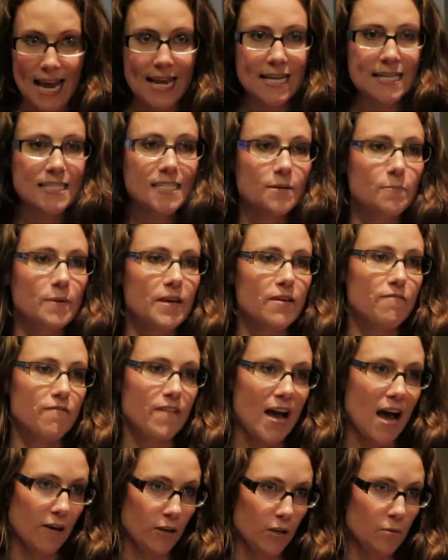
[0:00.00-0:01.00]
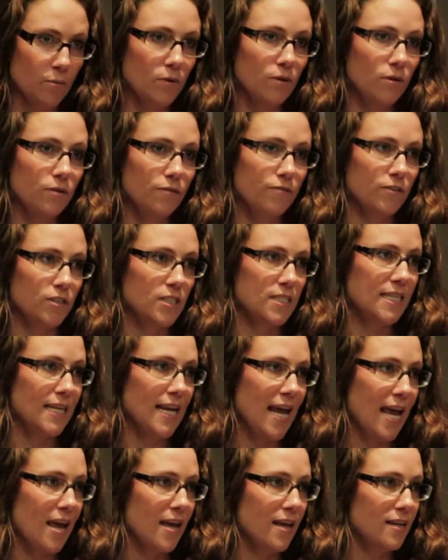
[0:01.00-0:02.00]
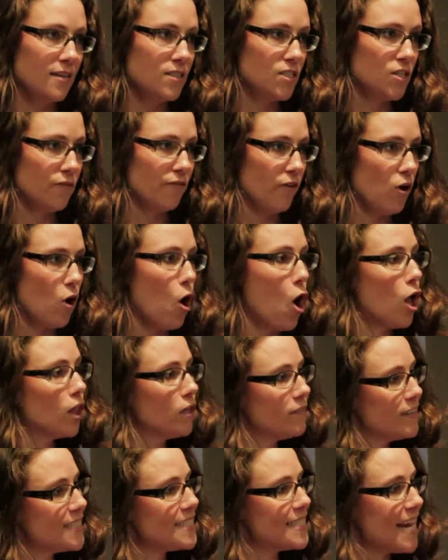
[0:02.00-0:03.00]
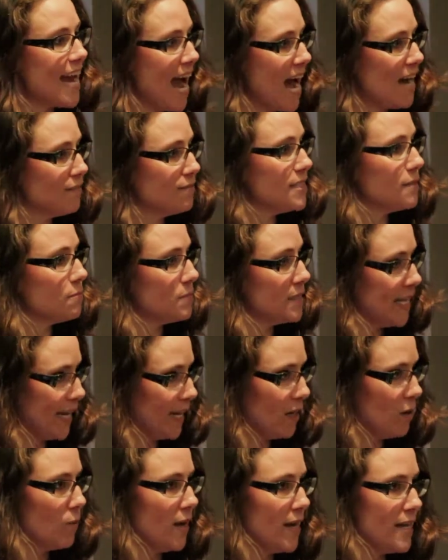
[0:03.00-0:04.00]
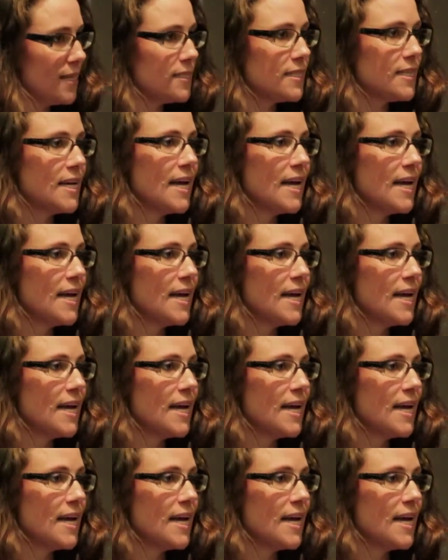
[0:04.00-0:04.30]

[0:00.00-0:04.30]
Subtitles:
to be valuable, for all of us to have some takeaways.